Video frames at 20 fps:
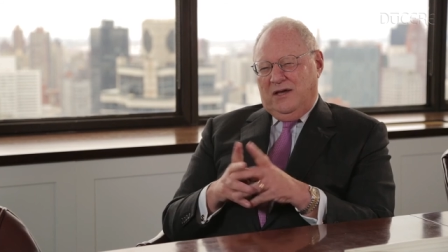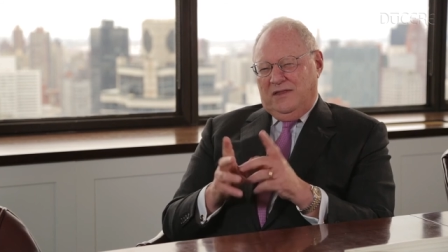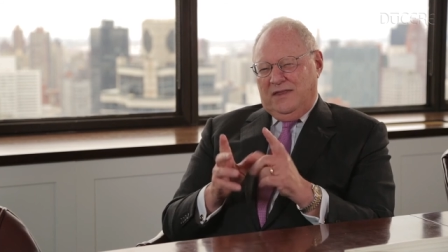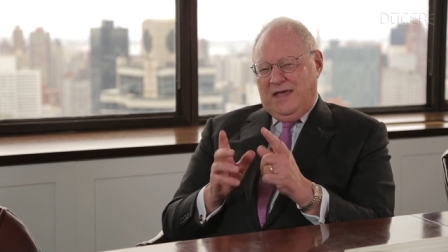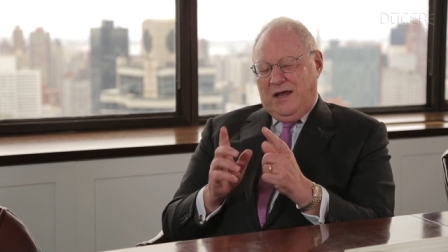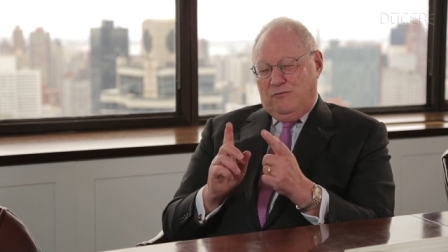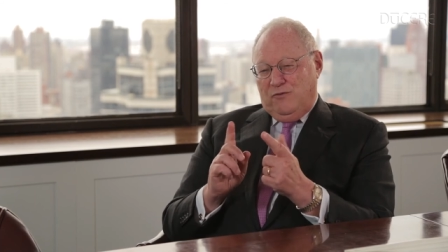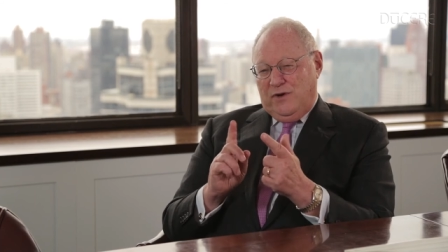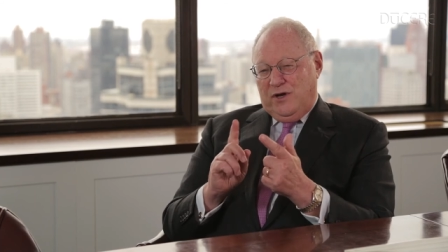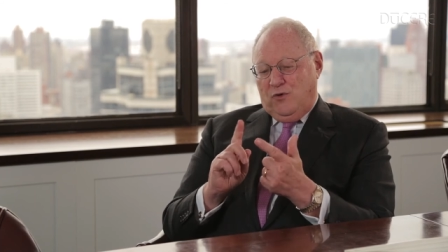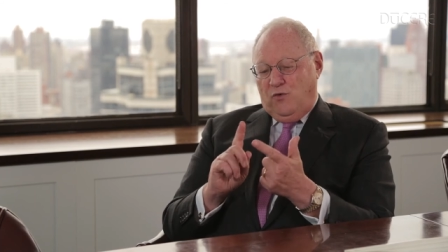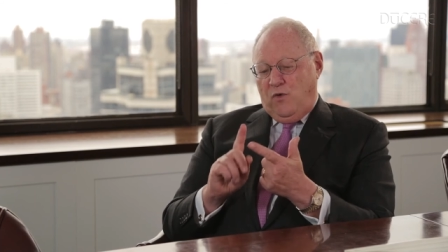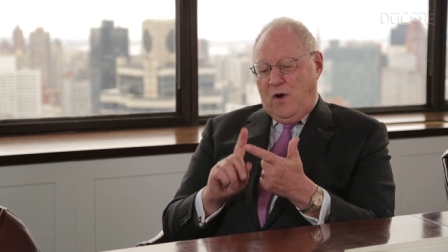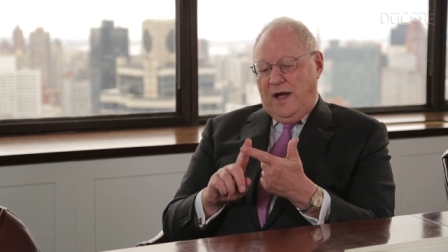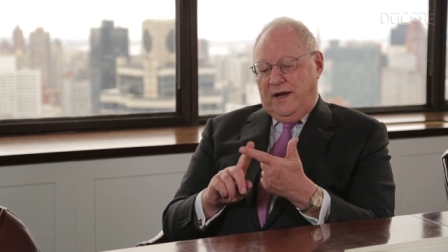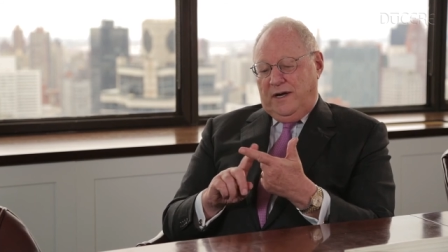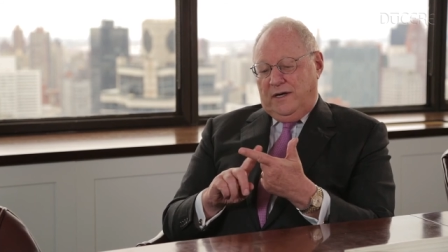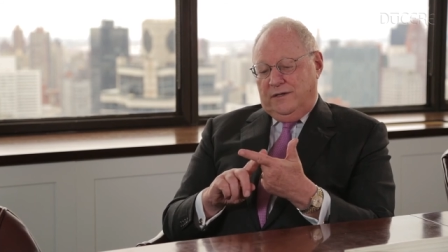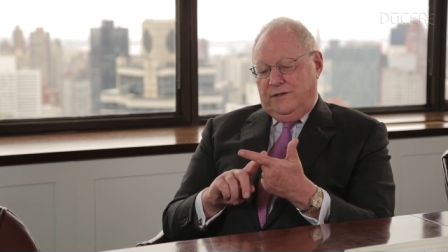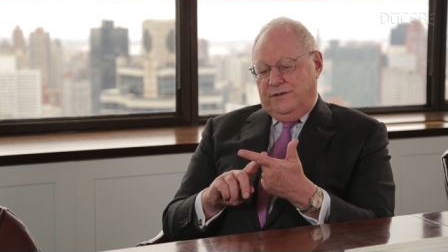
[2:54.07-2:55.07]
That
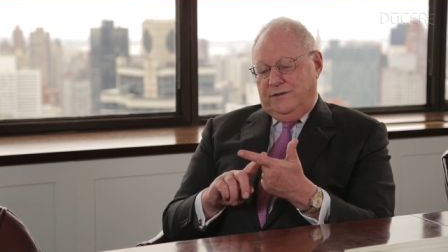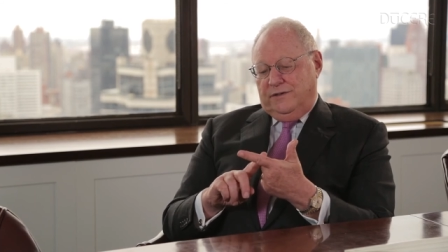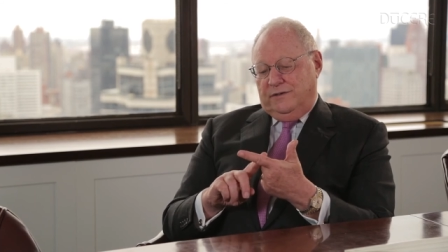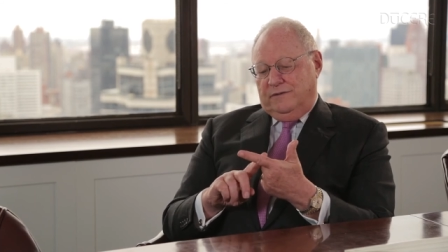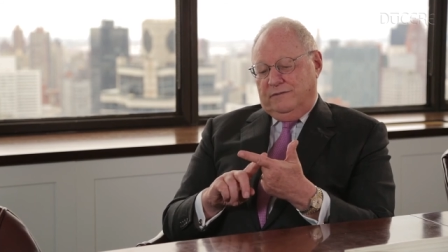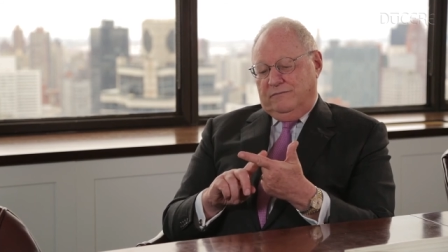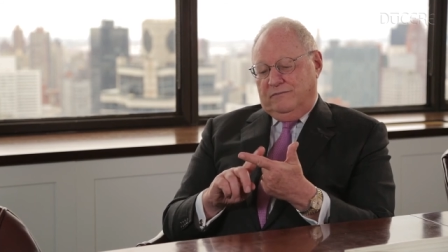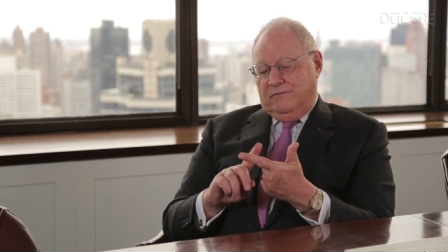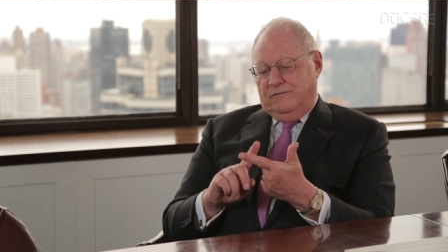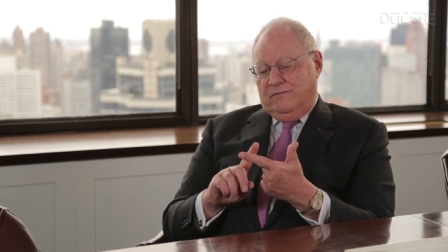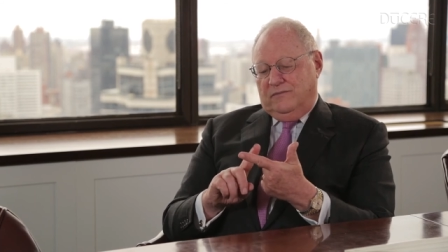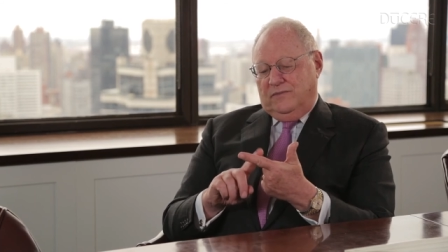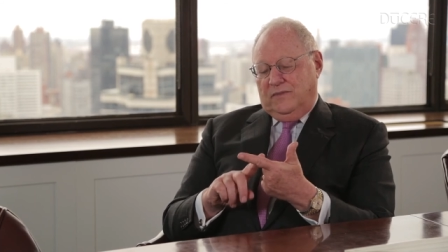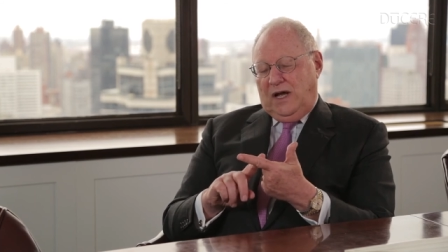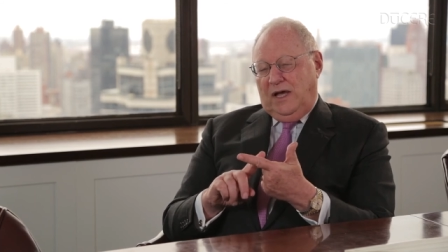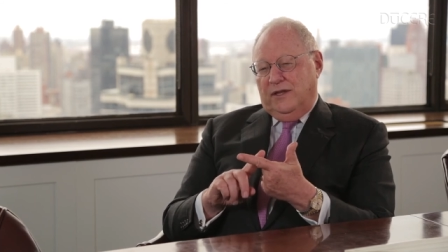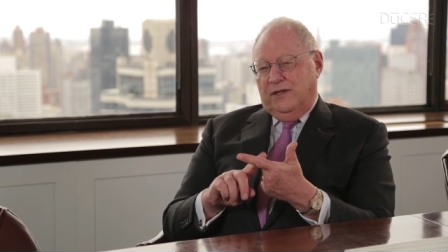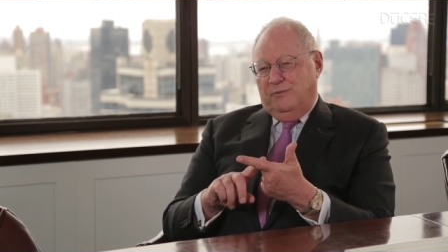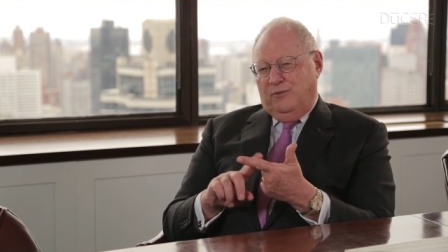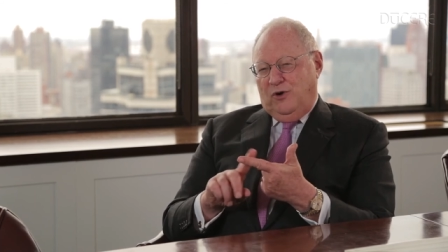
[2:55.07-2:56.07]
requires
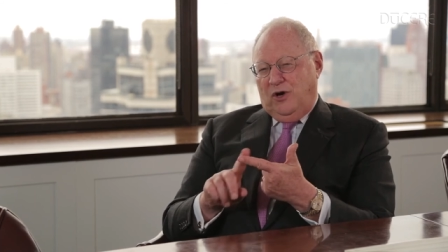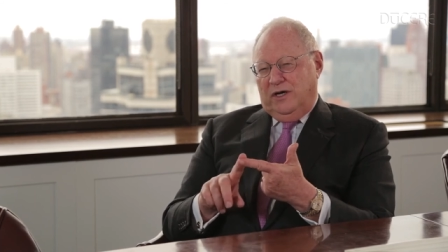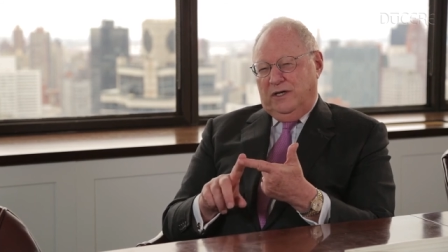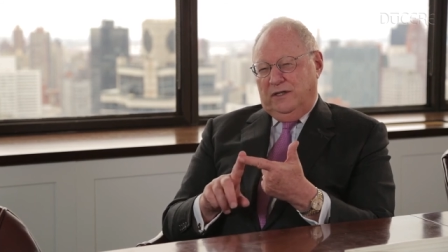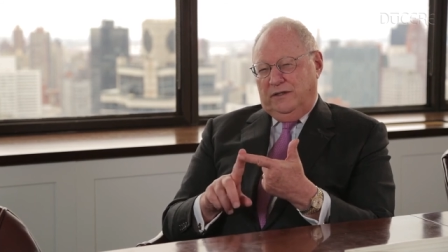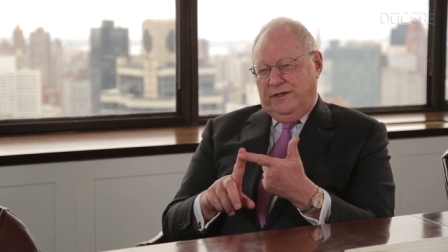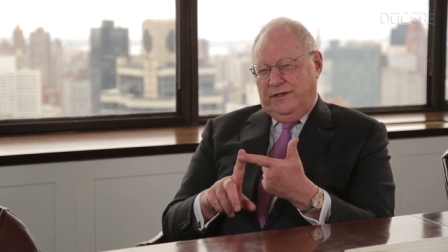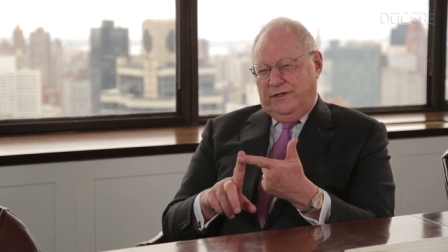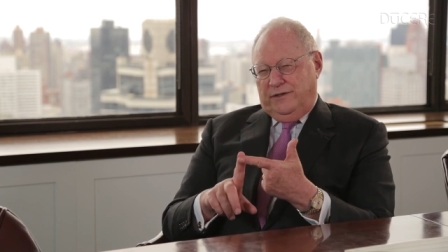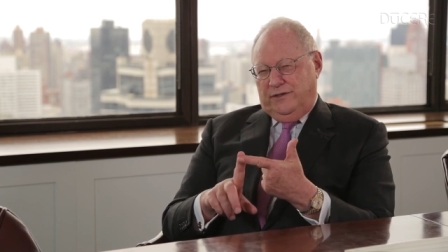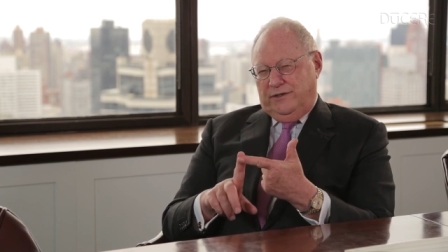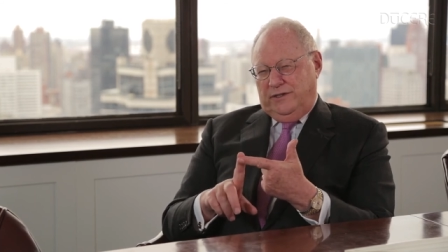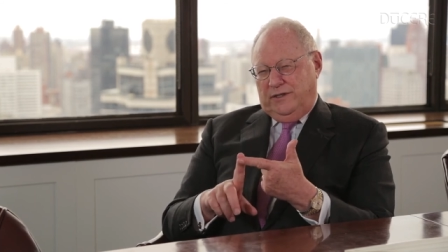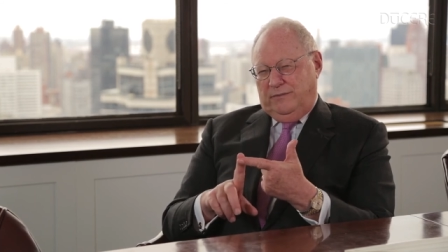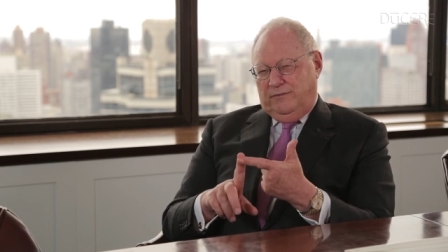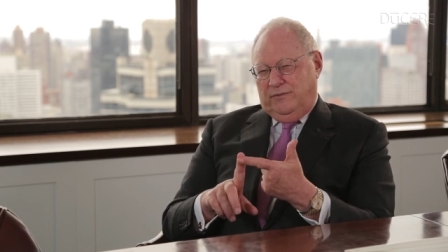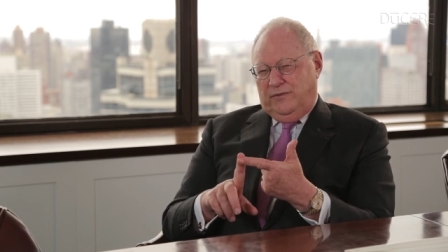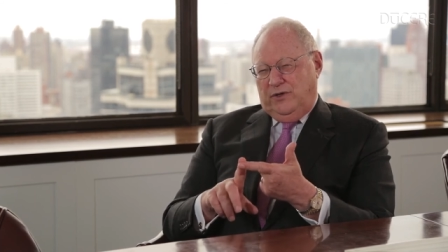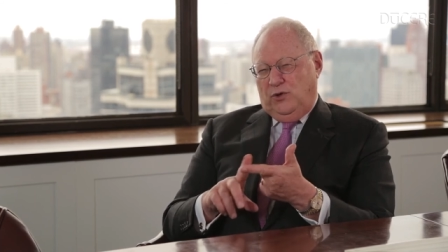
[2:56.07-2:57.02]
on the part of leadership